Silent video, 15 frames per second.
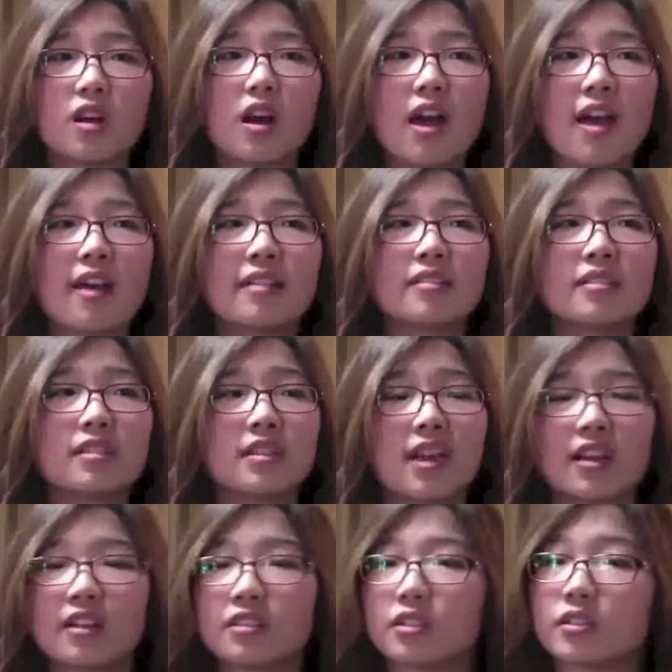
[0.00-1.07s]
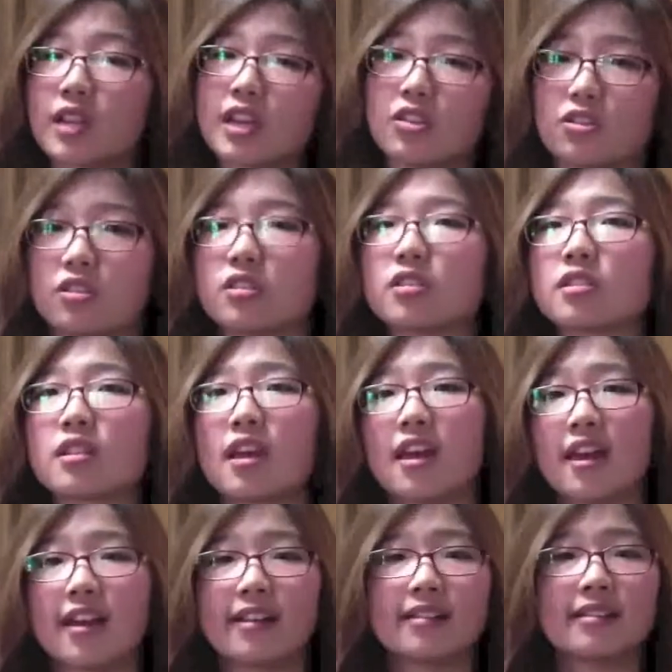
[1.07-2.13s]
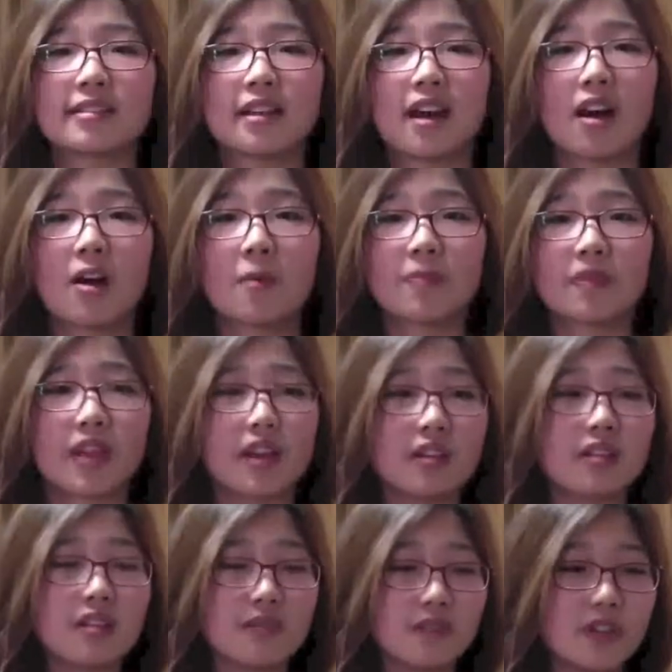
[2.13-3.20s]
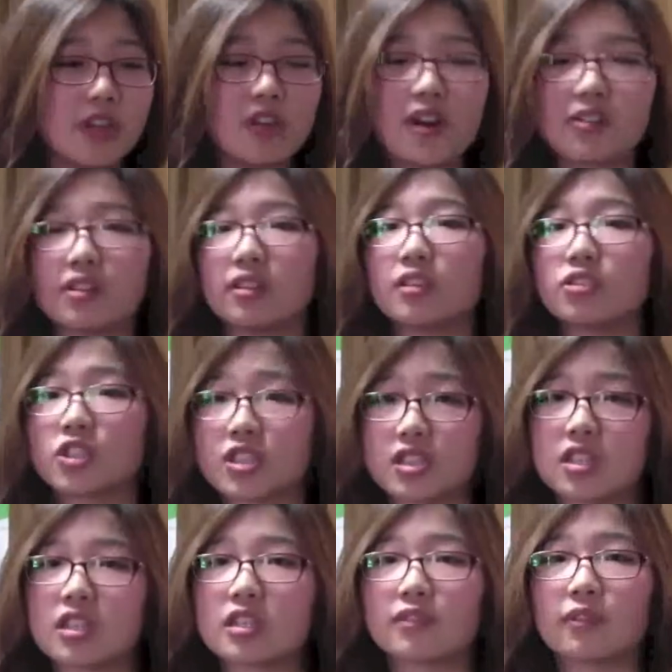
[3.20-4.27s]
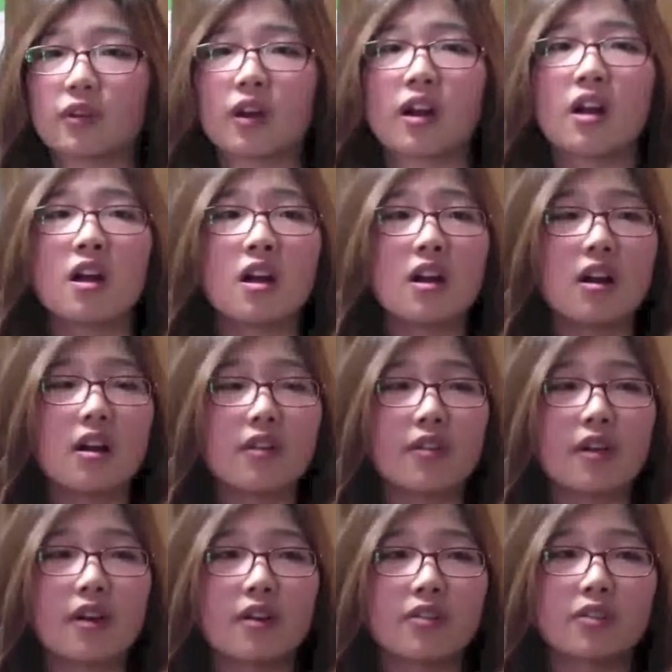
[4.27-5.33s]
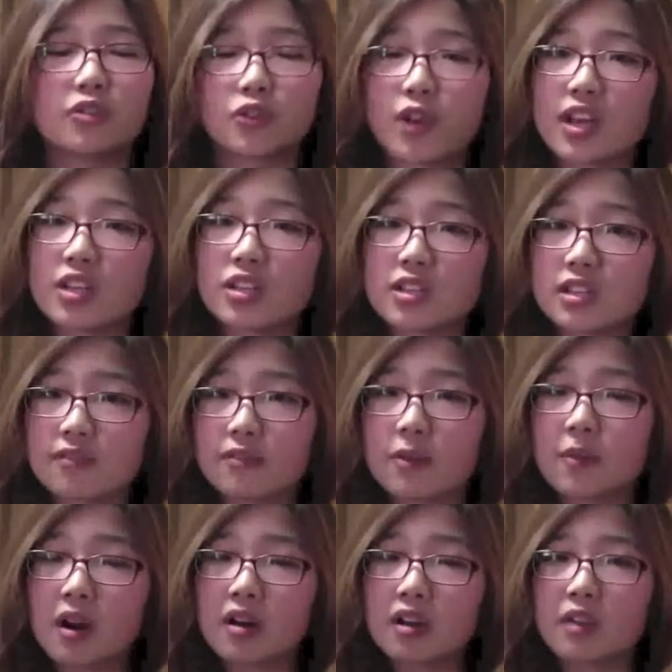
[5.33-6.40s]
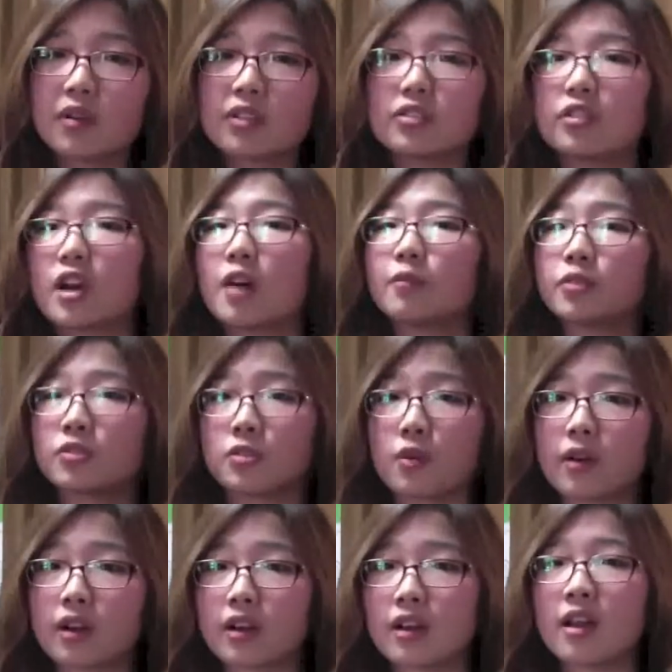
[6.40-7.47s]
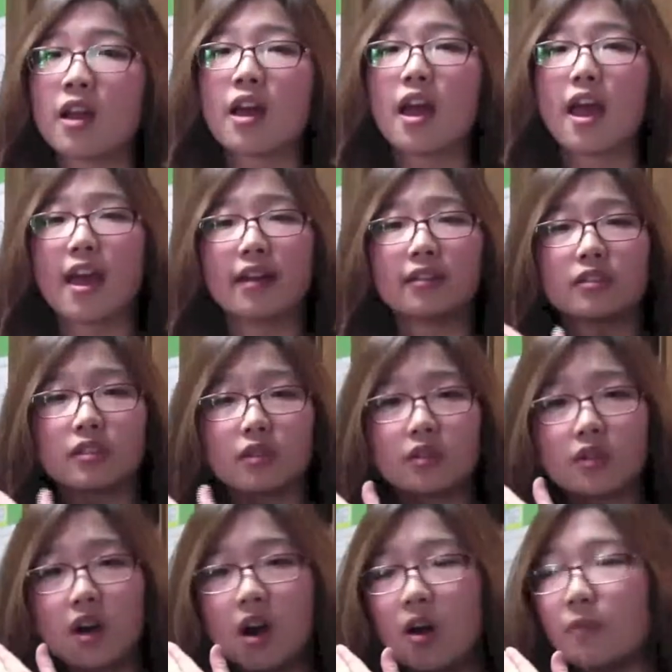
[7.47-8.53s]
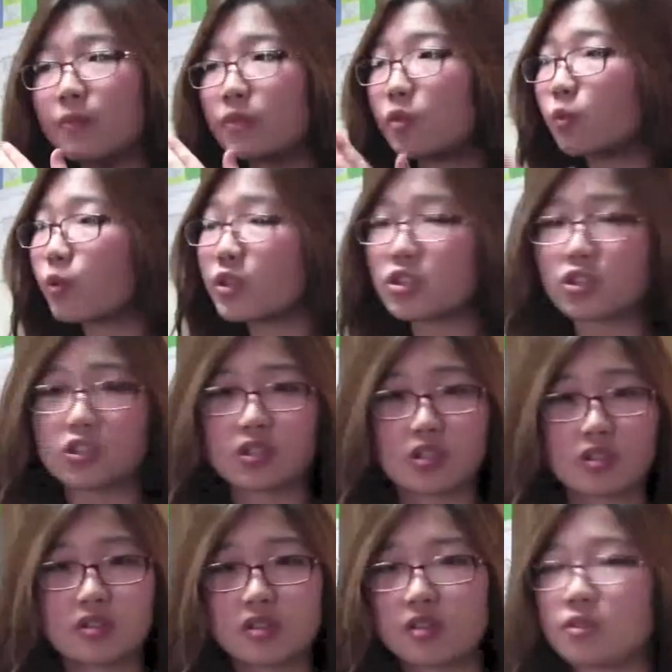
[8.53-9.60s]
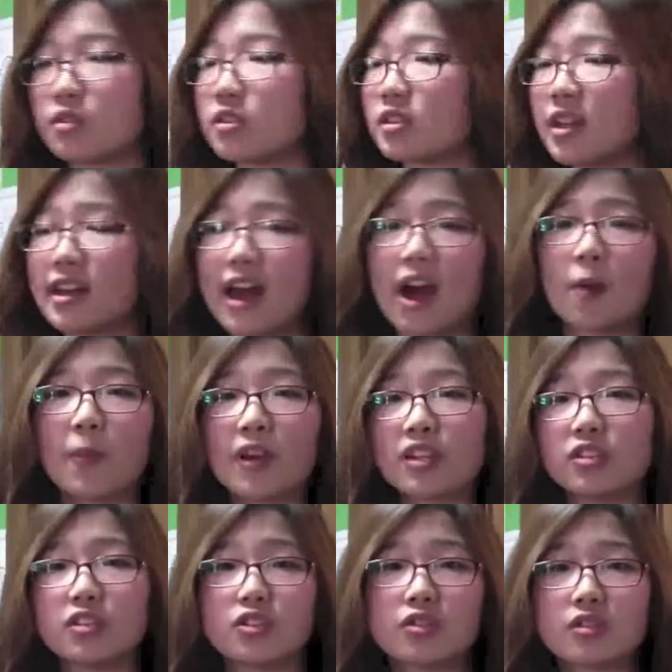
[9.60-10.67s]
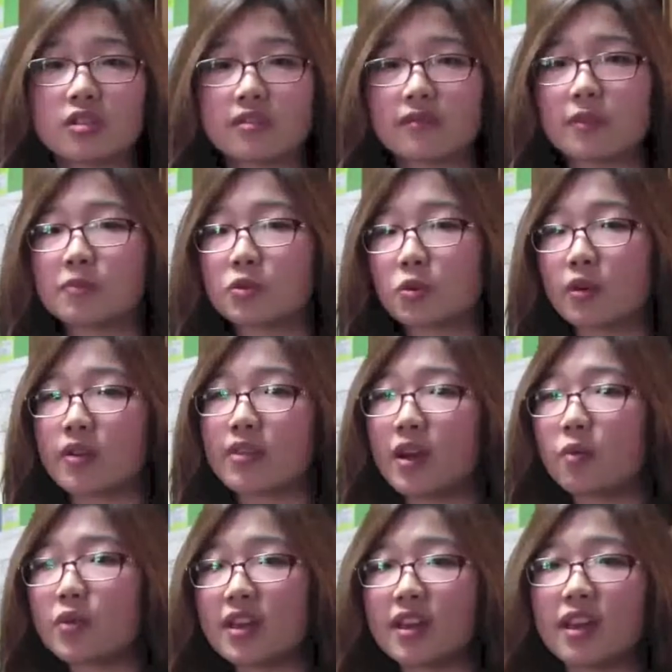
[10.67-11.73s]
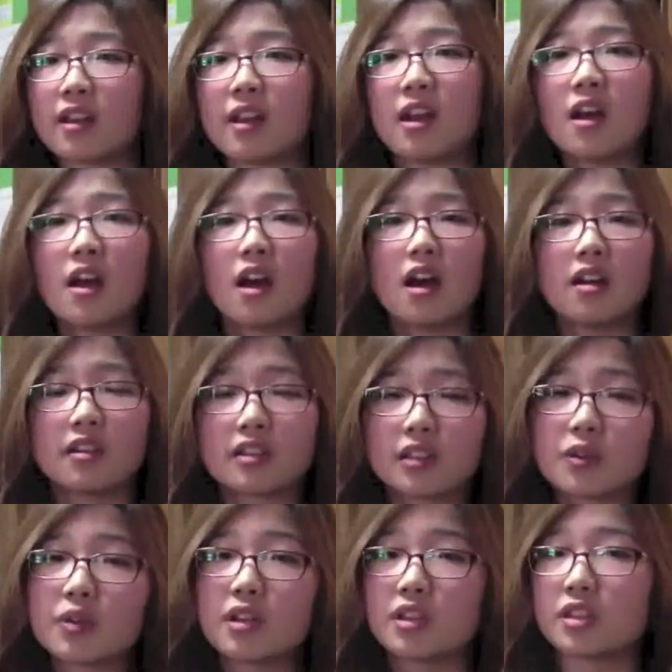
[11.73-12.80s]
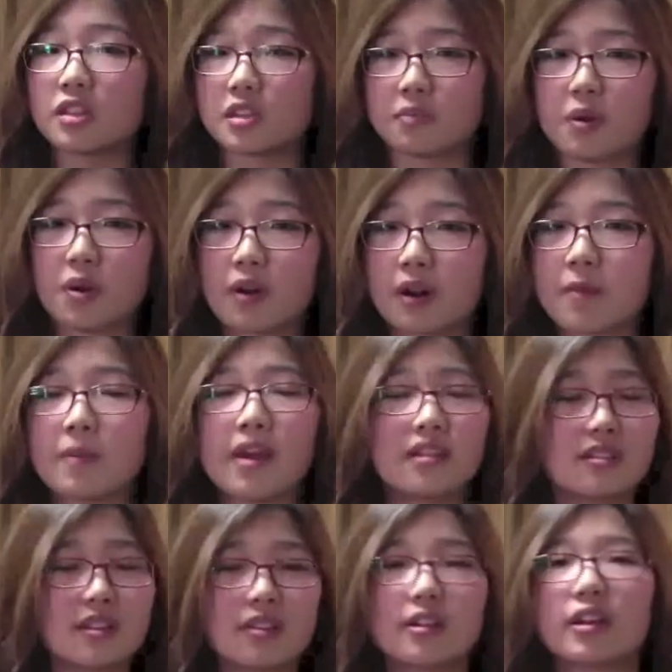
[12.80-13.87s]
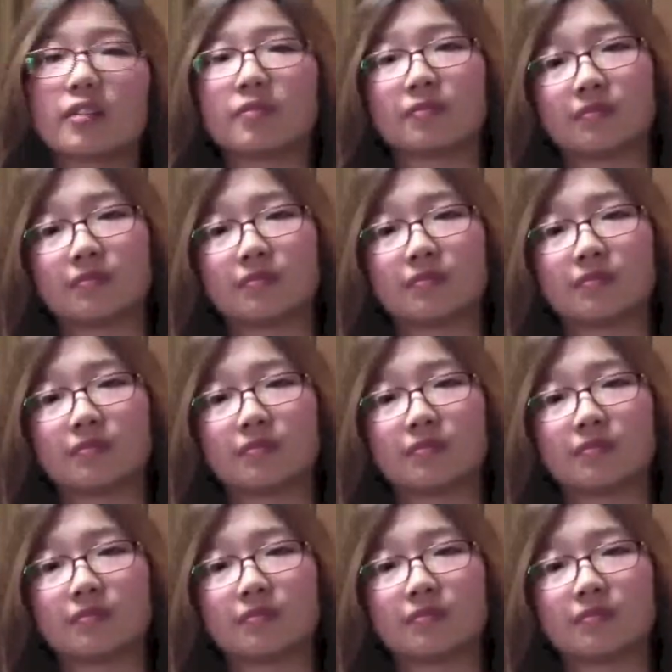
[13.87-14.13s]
and getting donations and figuring out the logistics for the trainers from Hungary to come to Jordan, and which students and how many students from Jordan that we can include in this program, etc.